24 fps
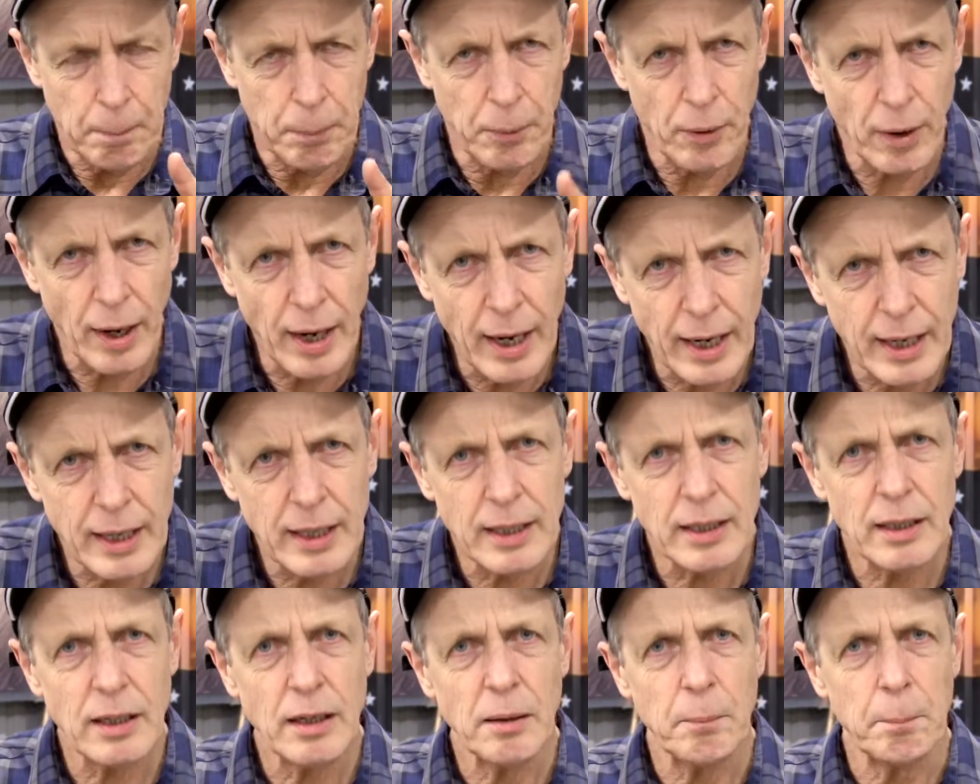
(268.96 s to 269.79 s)

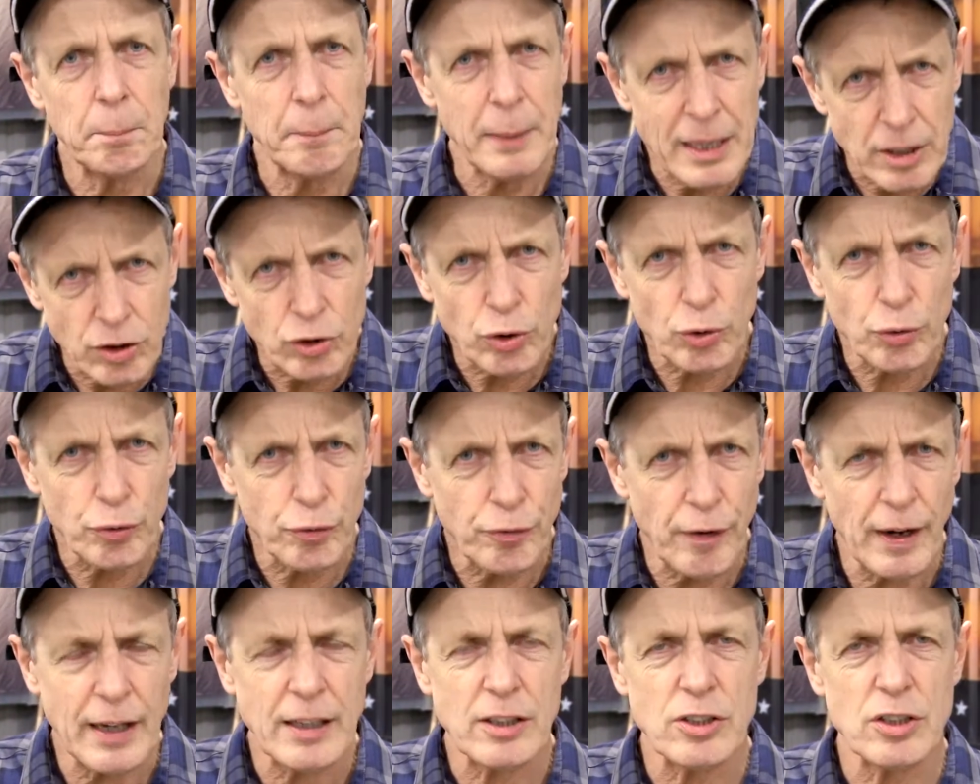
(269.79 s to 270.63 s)
brain, mental
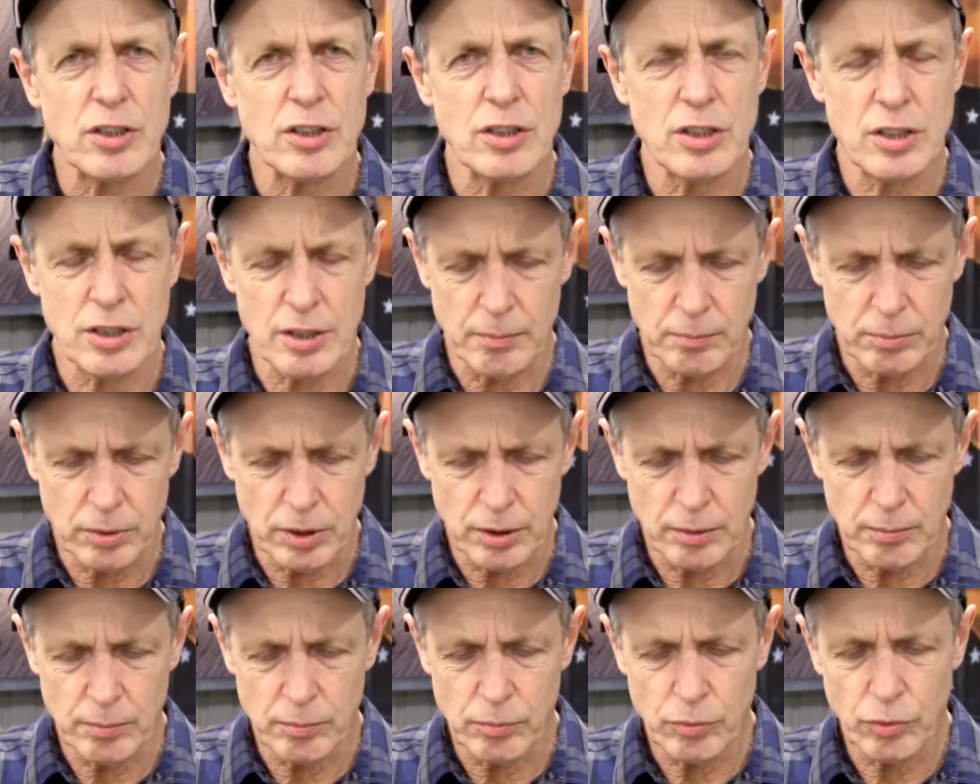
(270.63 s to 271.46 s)
function
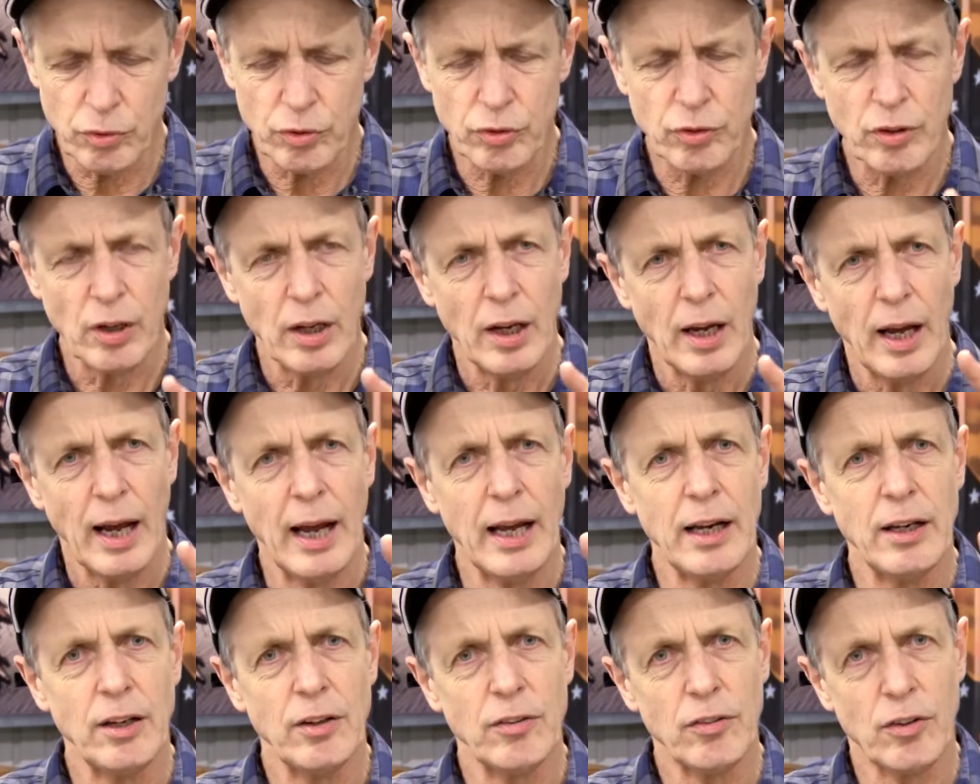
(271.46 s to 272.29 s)
symptoms,
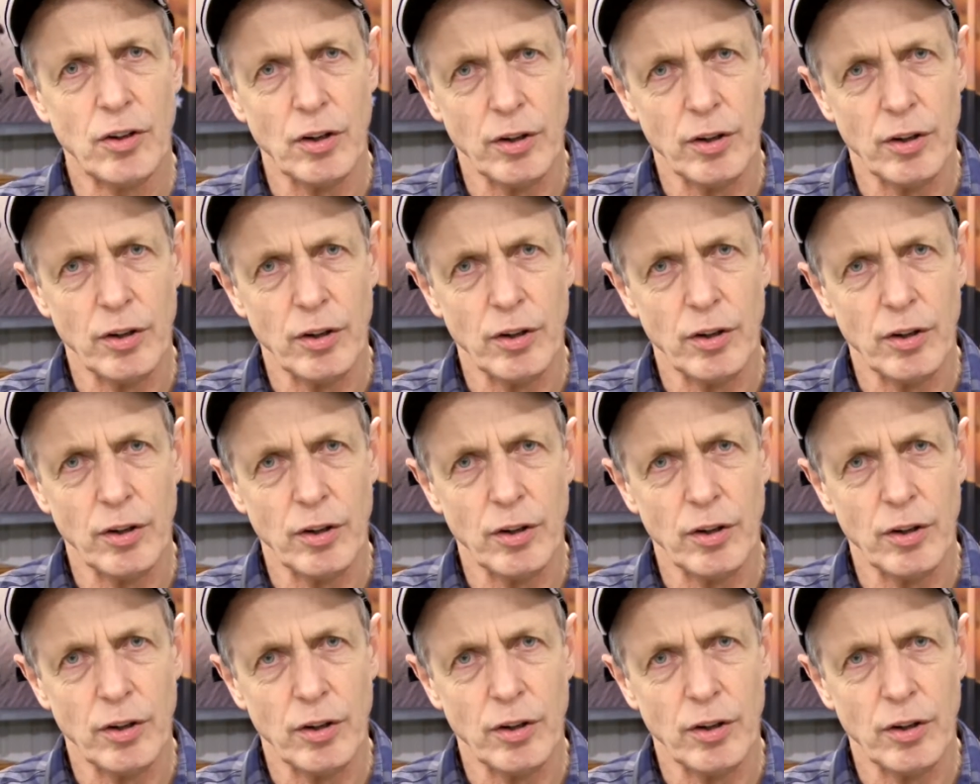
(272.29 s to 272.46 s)
and you've